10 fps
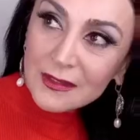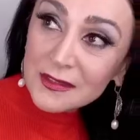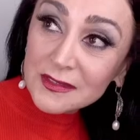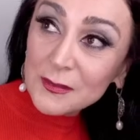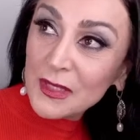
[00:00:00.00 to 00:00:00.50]
it
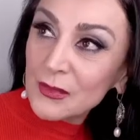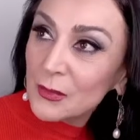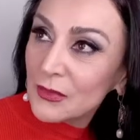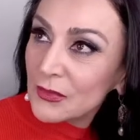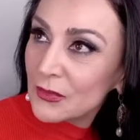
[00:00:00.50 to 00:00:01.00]
doesn't matter
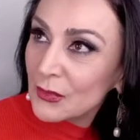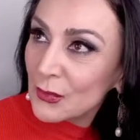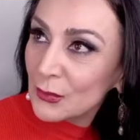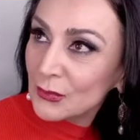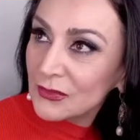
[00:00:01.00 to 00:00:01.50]
whether you're
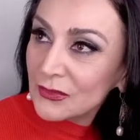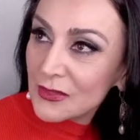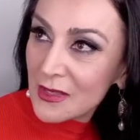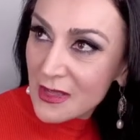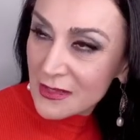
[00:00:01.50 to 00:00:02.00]
old or
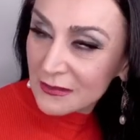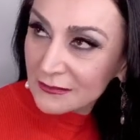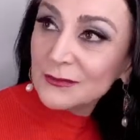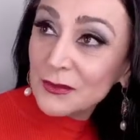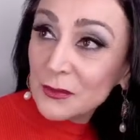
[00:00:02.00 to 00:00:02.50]
young.
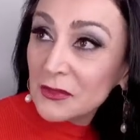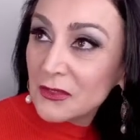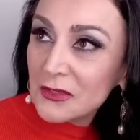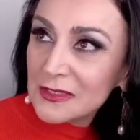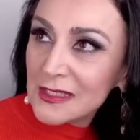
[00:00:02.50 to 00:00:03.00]
When you want to
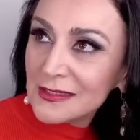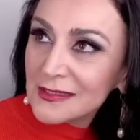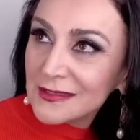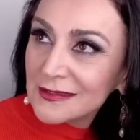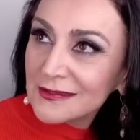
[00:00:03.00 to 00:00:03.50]
look
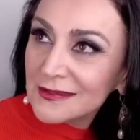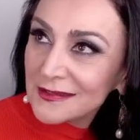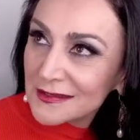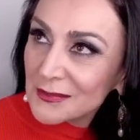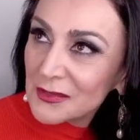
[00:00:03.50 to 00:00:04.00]
sexy, this
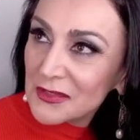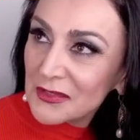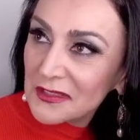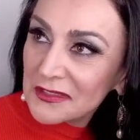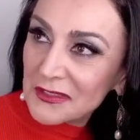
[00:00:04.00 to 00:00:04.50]
is what you're
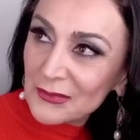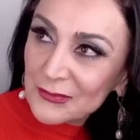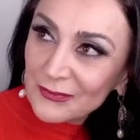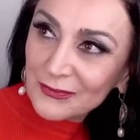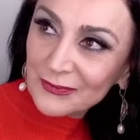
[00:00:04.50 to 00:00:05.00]
gonna
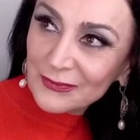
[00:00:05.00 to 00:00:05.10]
do.